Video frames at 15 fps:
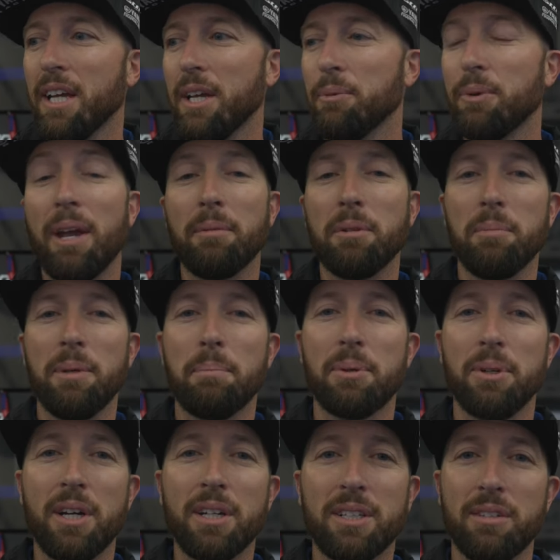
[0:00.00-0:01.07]
And we're able to be
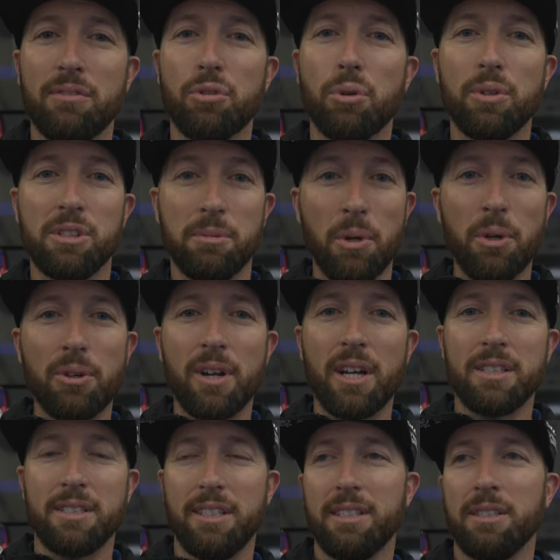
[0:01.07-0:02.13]
productive towards the
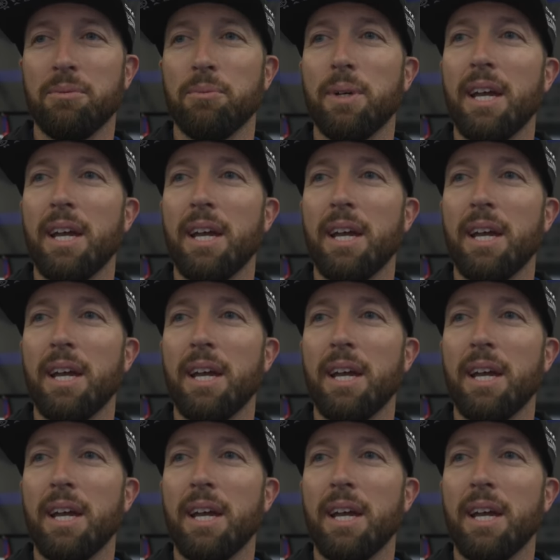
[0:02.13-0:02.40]
motocross season.